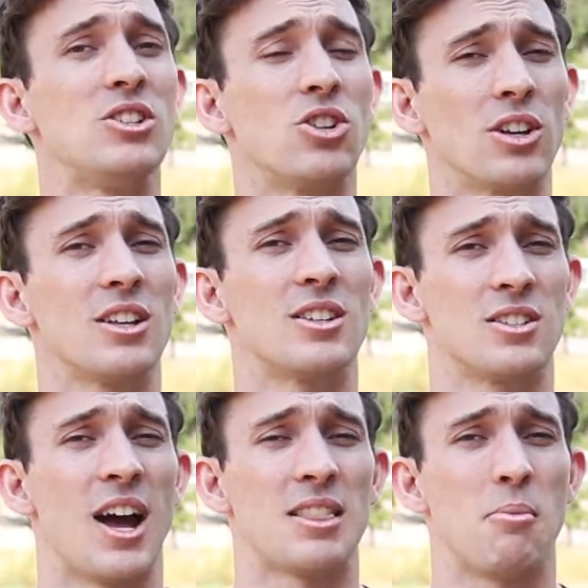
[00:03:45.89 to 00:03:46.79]
circuits is
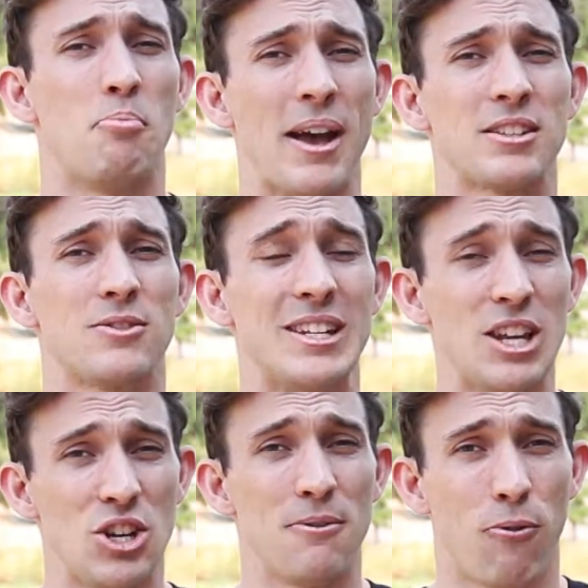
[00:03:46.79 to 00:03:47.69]
not the best
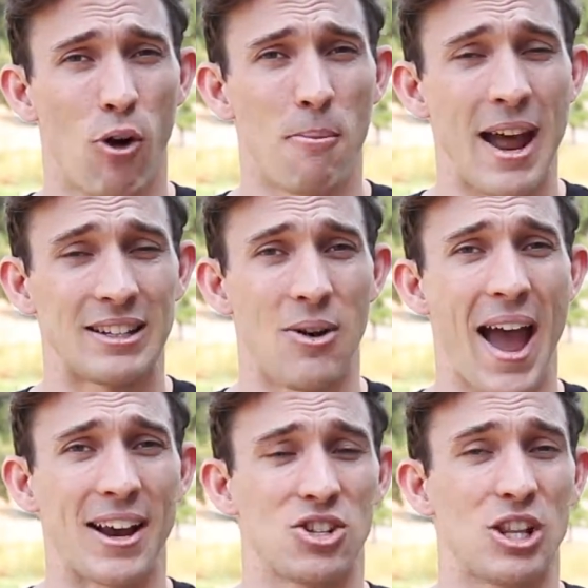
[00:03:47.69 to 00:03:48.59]
teaching format to
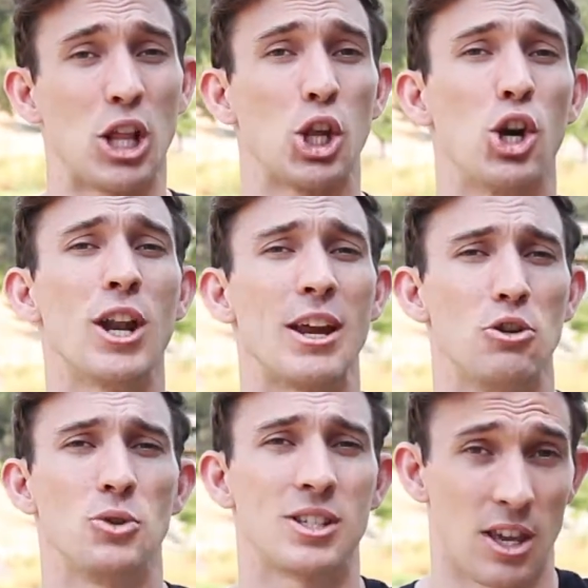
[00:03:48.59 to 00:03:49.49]
actually learn a
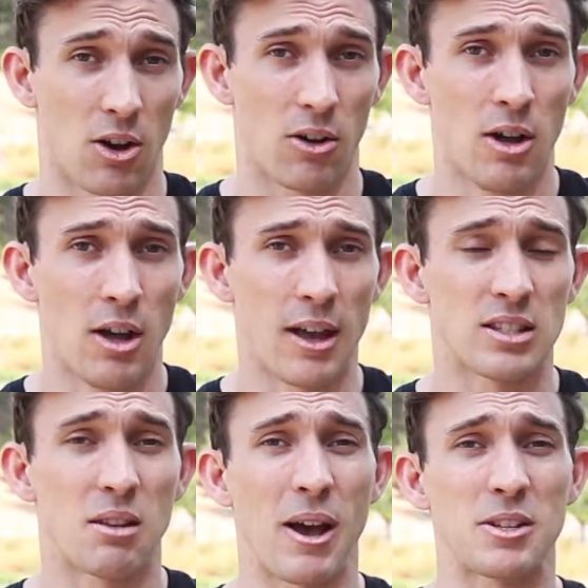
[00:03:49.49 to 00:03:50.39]
new skill. It's
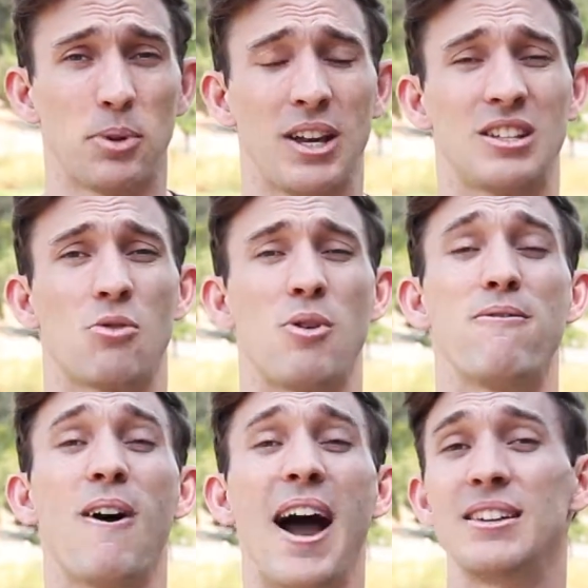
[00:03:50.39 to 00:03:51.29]
the best place to
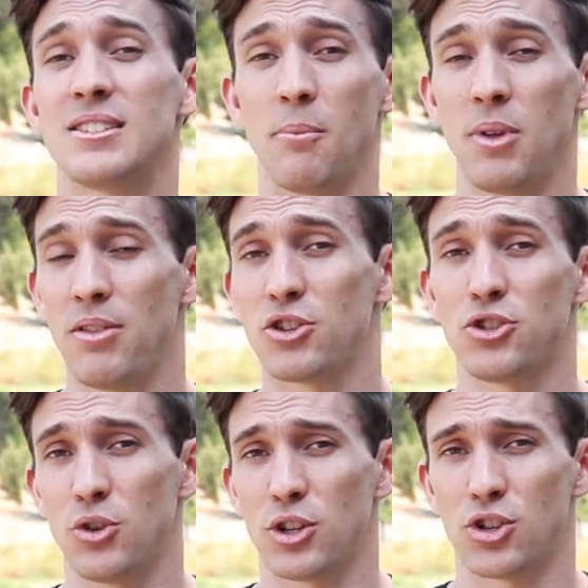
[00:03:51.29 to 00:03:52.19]
refine something the
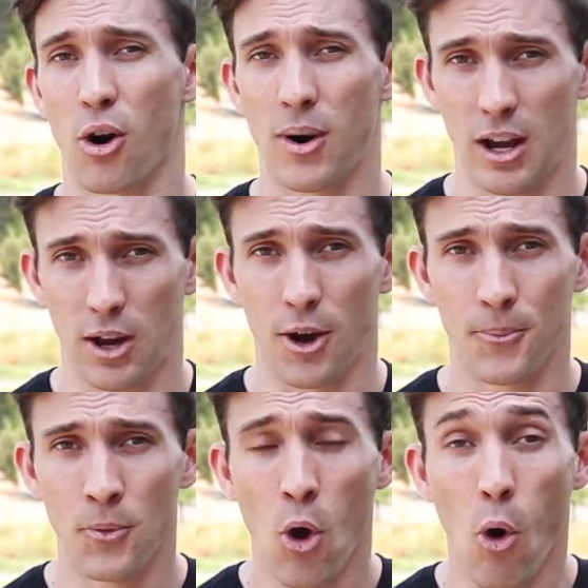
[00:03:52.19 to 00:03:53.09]
students already know,
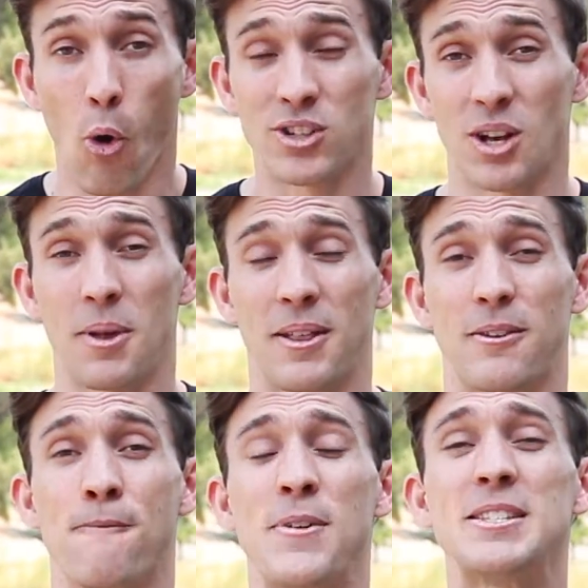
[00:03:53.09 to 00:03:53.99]
or something that they're
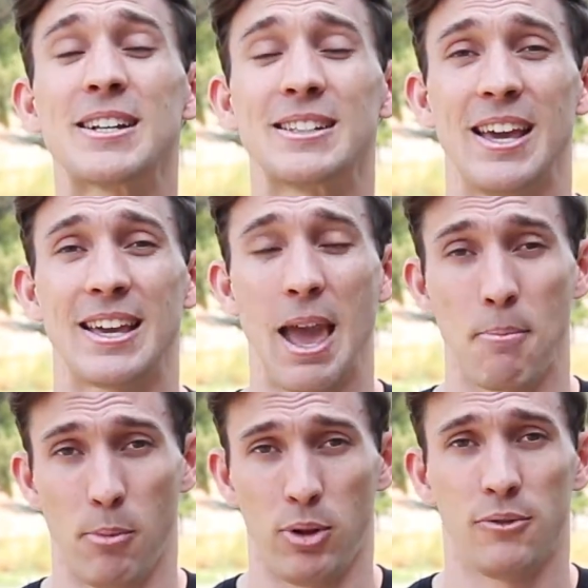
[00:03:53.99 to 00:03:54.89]
physically
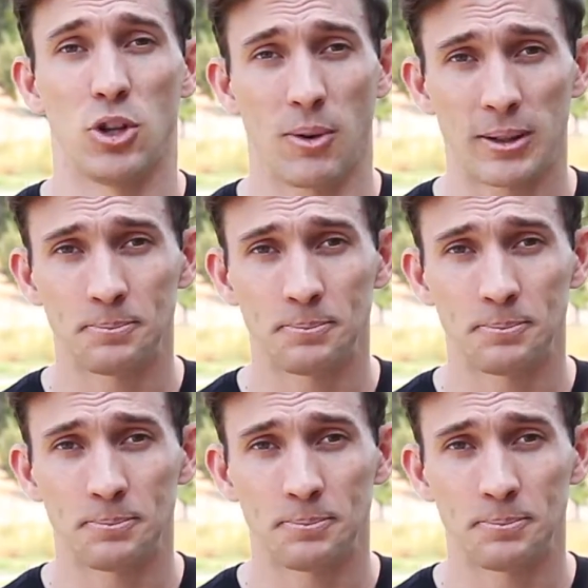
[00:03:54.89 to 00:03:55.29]
capable of doing.